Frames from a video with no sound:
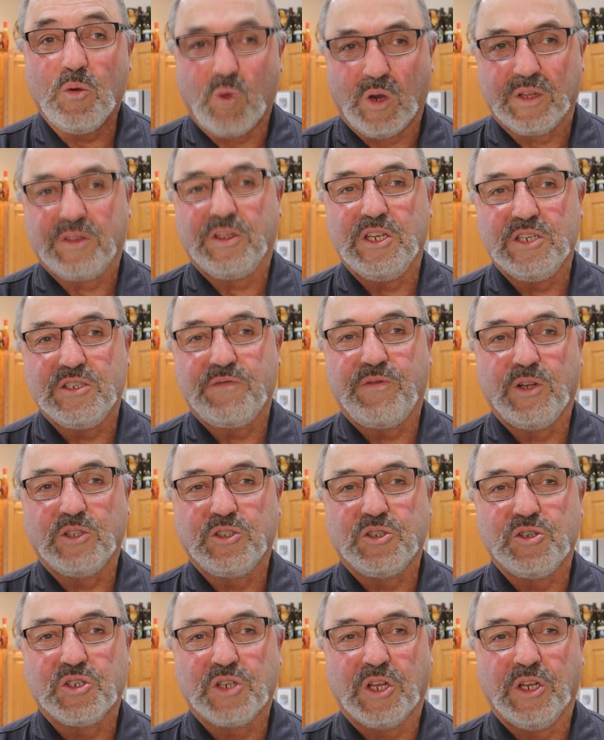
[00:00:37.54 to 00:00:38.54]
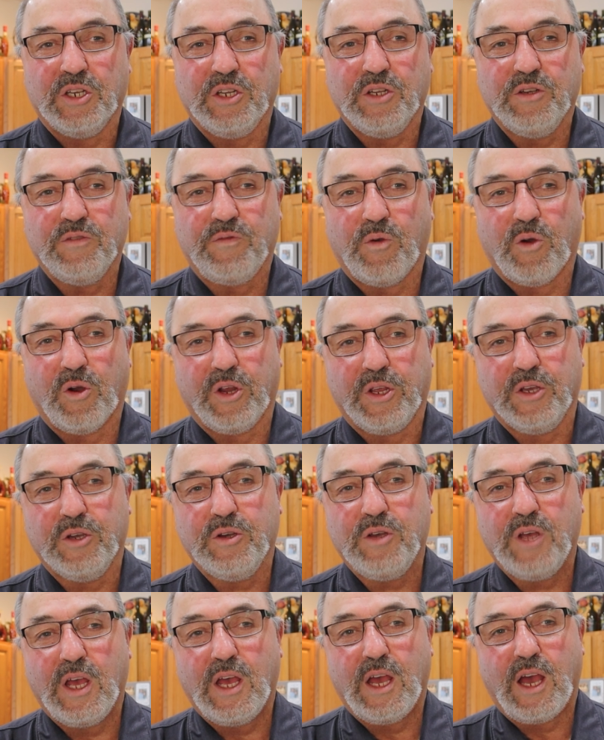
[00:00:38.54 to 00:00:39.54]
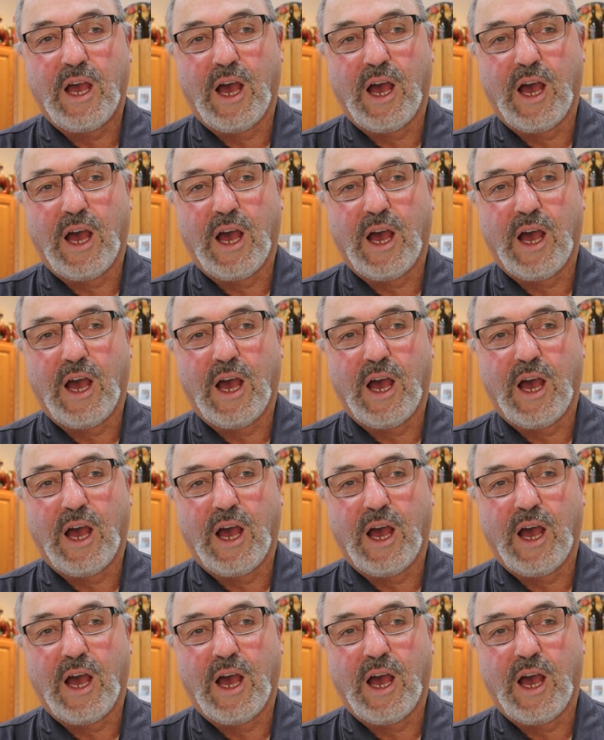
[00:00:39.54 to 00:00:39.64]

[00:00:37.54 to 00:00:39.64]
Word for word: what these filters can do for you.